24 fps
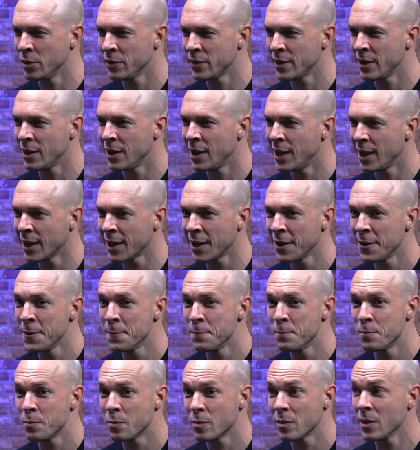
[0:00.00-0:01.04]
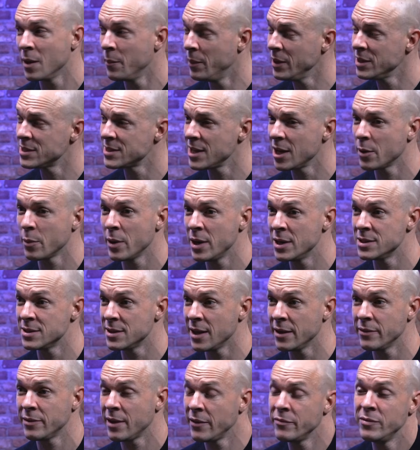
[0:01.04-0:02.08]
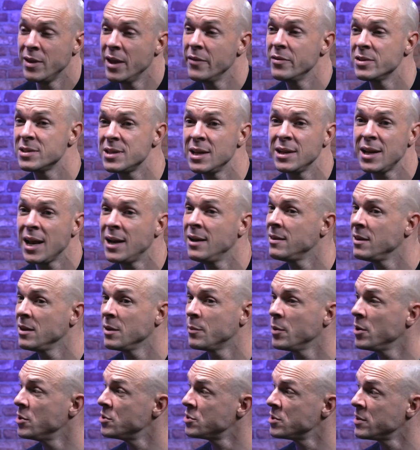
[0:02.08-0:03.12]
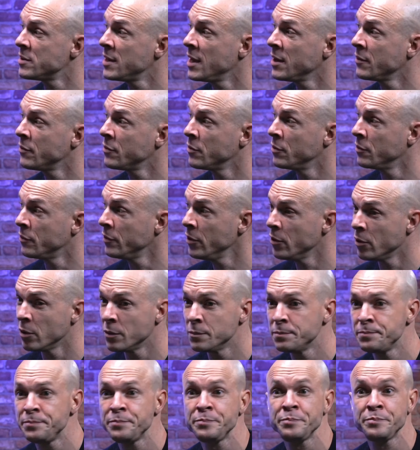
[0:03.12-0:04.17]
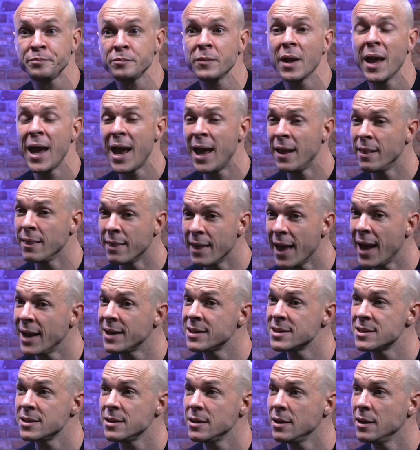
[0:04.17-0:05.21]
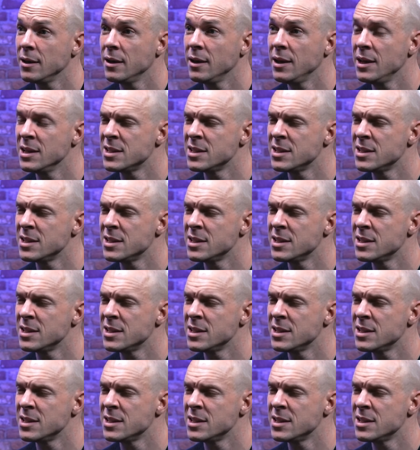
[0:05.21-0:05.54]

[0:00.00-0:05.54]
They're like, the biggest takeaway is that they've never sent anything to post to thank for referral, and that is